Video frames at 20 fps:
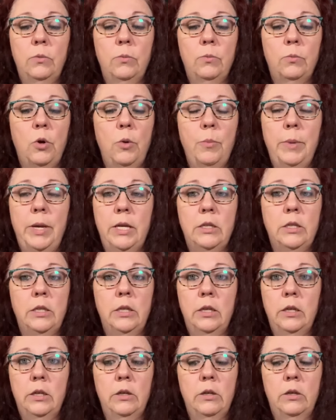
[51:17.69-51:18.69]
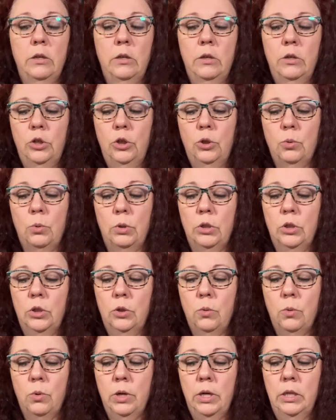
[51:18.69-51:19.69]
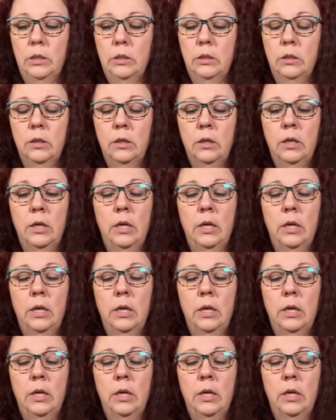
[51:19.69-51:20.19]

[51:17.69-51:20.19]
romantic short stories.